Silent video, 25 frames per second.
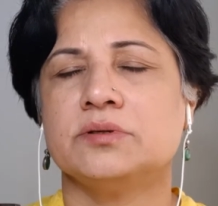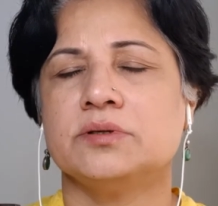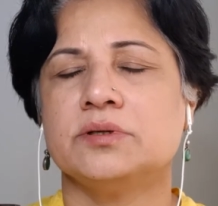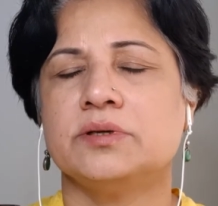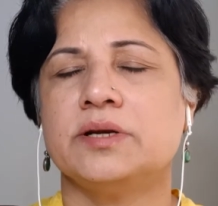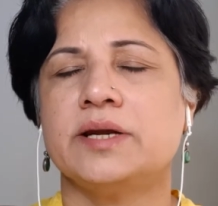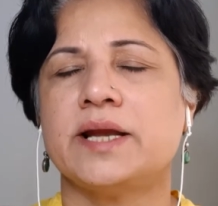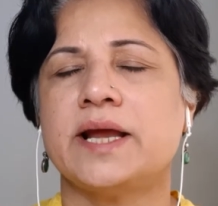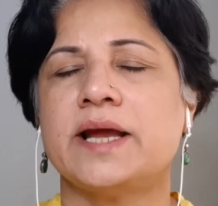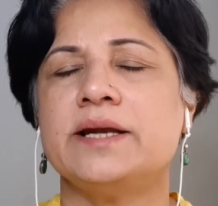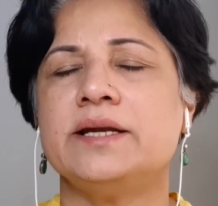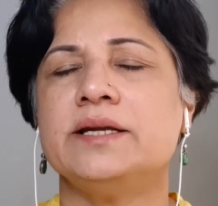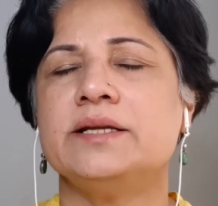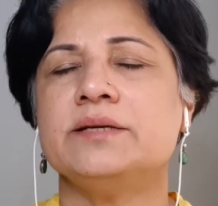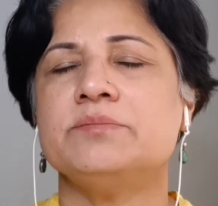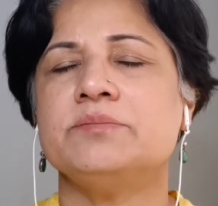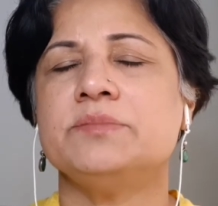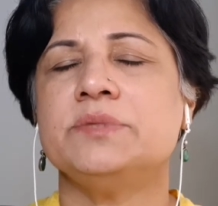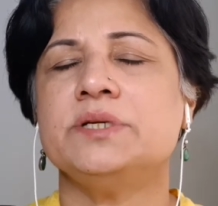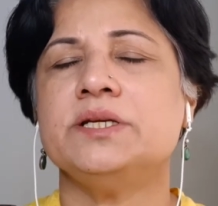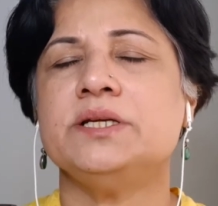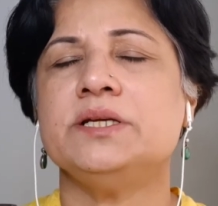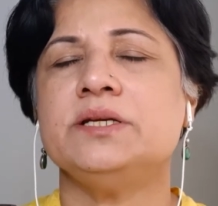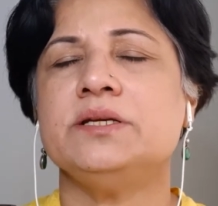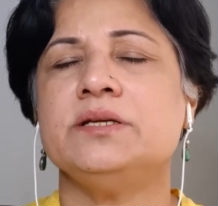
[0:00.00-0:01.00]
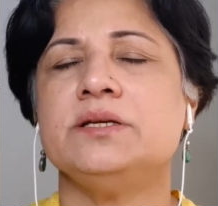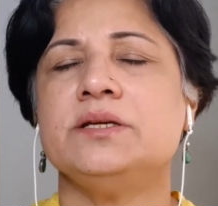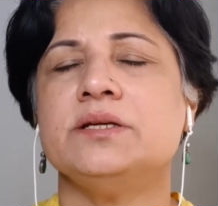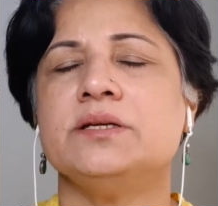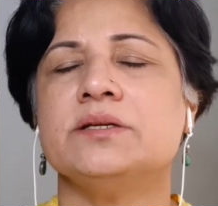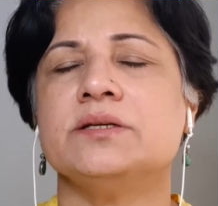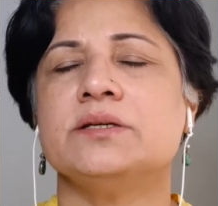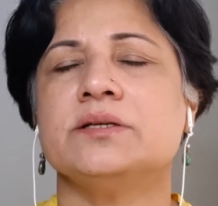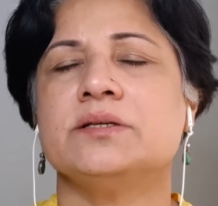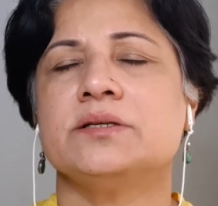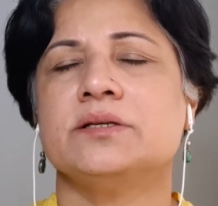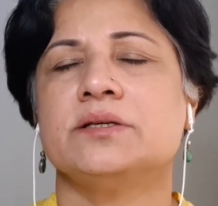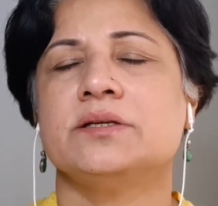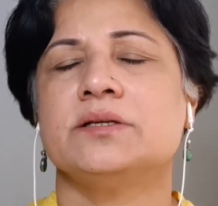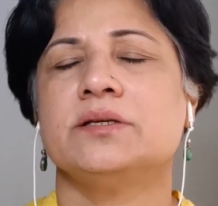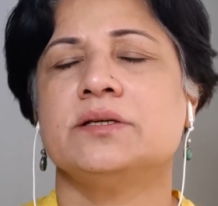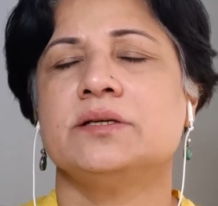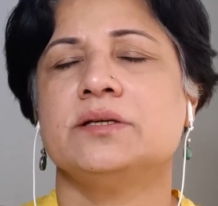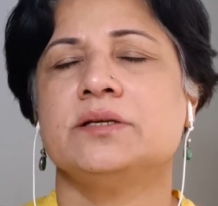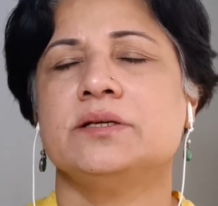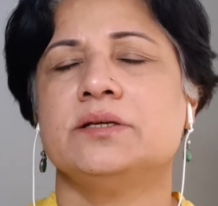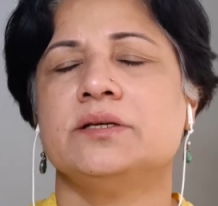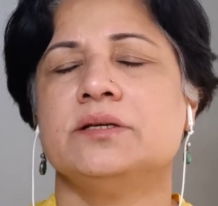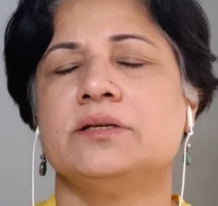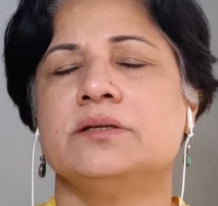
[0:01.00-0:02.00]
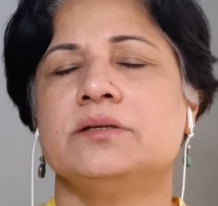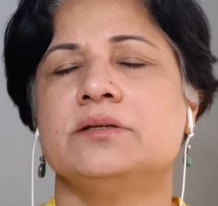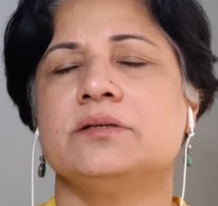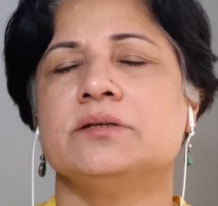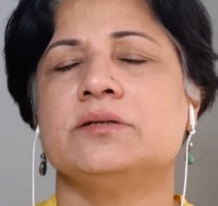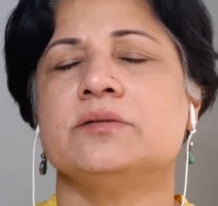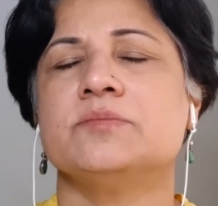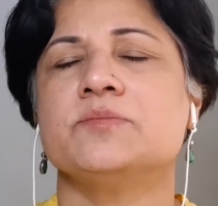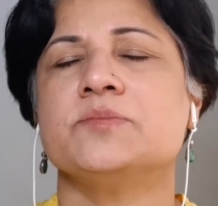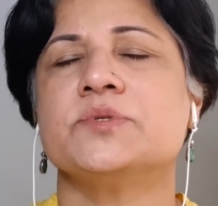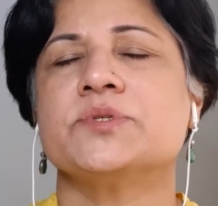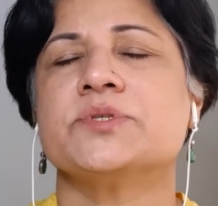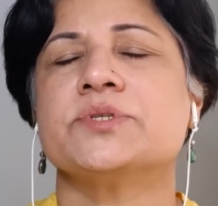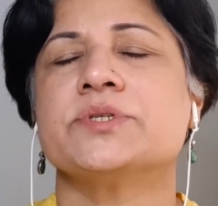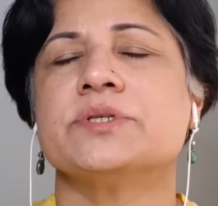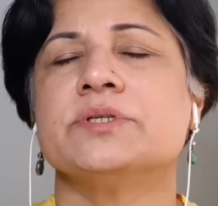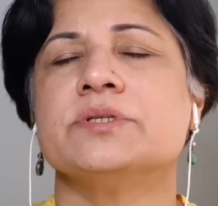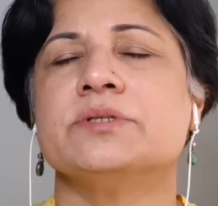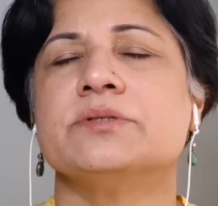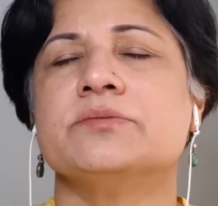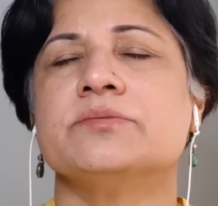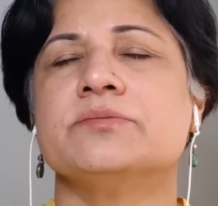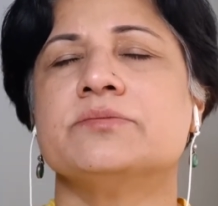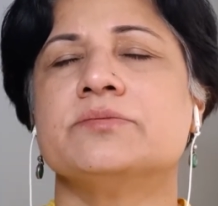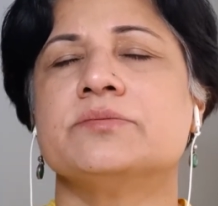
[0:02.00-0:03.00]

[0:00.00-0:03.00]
randomly observe